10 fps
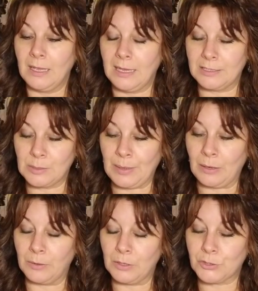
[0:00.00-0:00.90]
It's
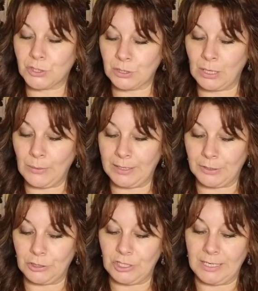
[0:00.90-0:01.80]
about slow
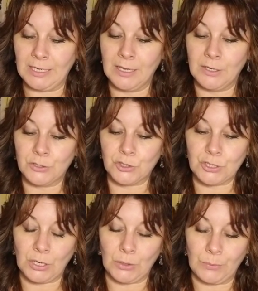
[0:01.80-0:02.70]
energy.
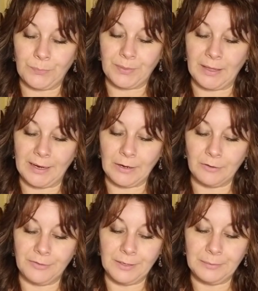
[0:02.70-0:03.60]
So the
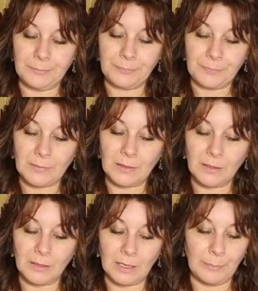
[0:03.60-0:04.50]
Hierophant,
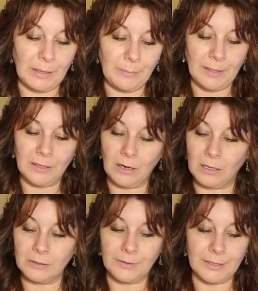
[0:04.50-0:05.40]
commitment,
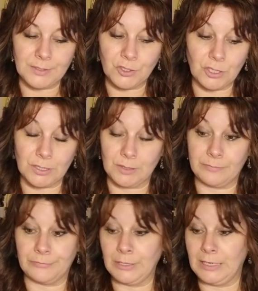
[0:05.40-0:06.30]
all of this just
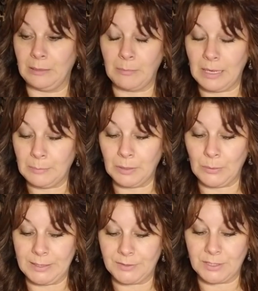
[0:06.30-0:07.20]
freaking mind
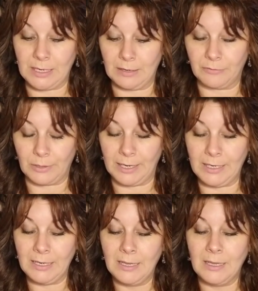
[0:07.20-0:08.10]
blowing stuff, right?